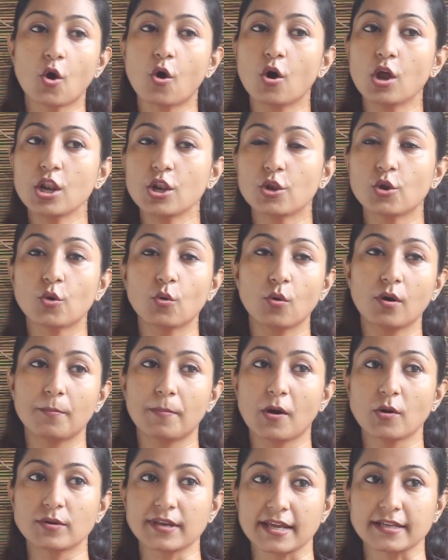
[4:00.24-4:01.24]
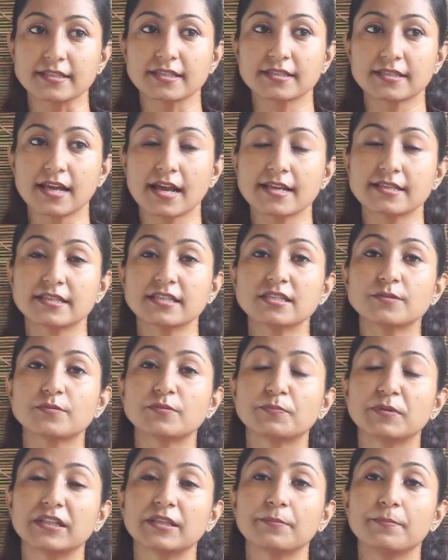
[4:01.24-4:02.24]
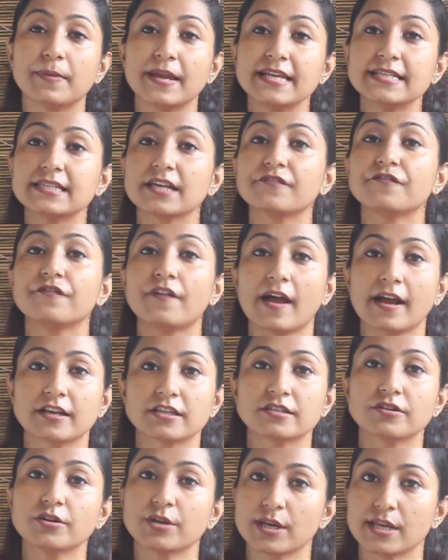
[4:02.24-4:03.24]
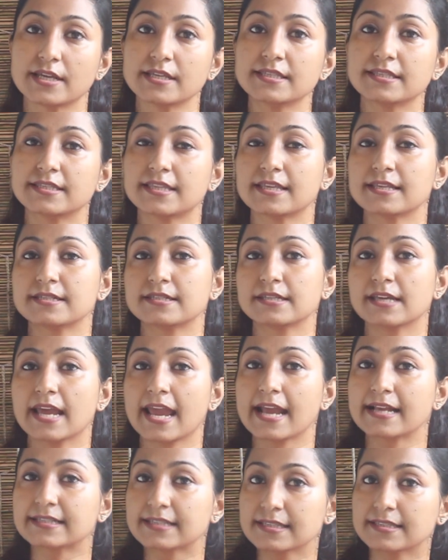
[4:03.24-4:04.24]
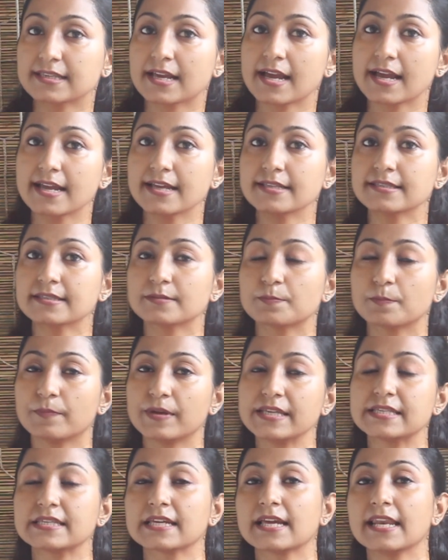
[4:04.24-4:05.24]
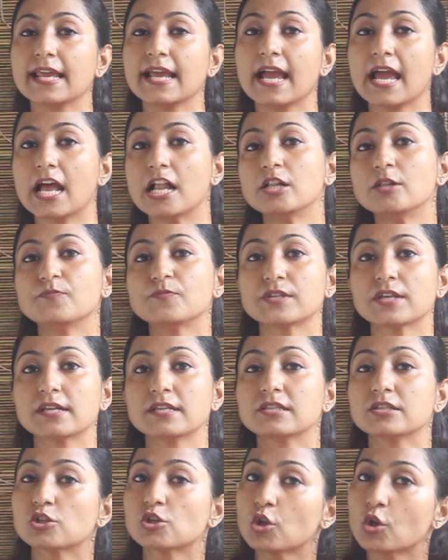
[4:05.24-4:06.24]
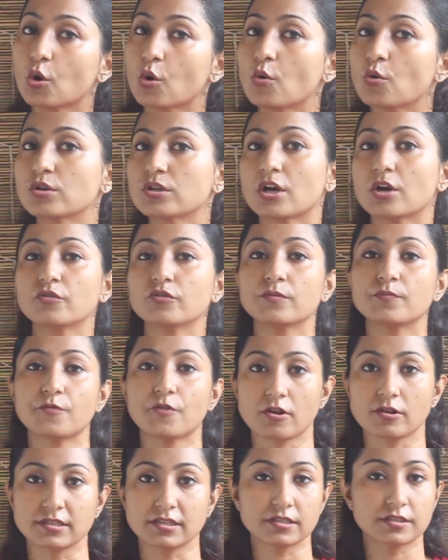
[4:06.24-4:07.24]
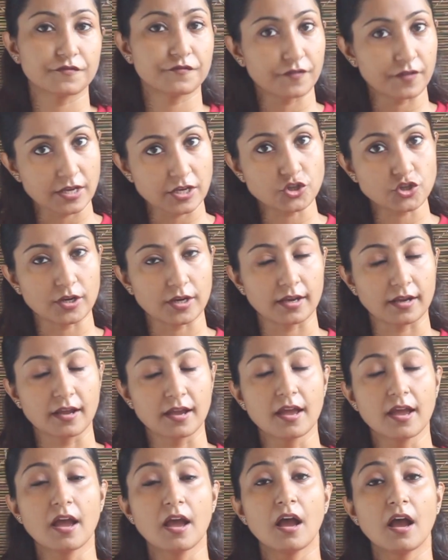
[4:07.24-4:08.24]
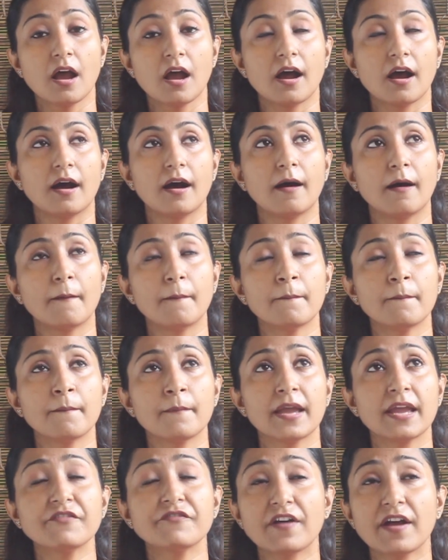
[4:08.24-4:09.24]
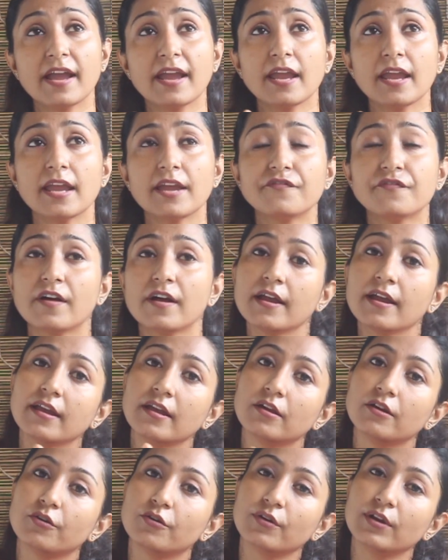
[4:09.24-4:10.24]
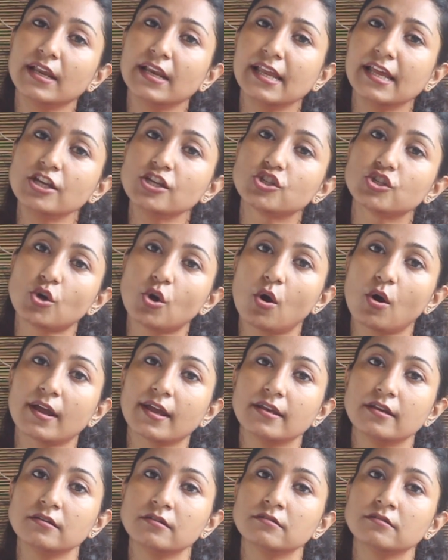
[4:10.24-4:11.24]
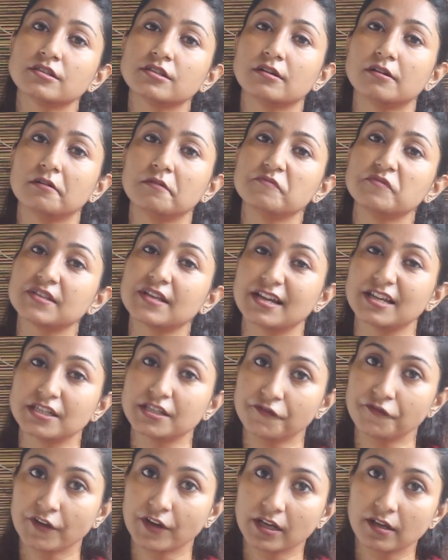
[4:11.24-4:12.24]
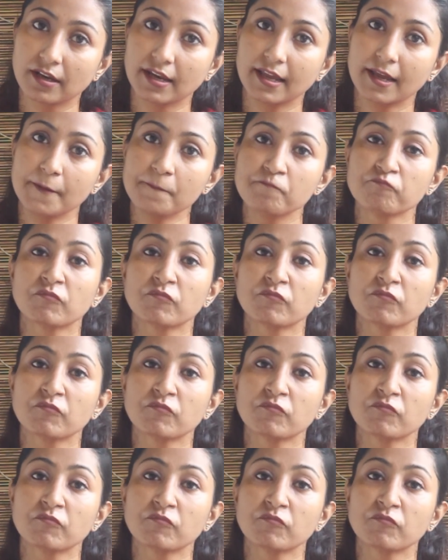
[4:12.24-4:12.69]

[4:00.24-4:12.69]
all know about exercises, but the basic factor is that exercise basically helps us slow down the process of aging. If I really talk in terms scientifically,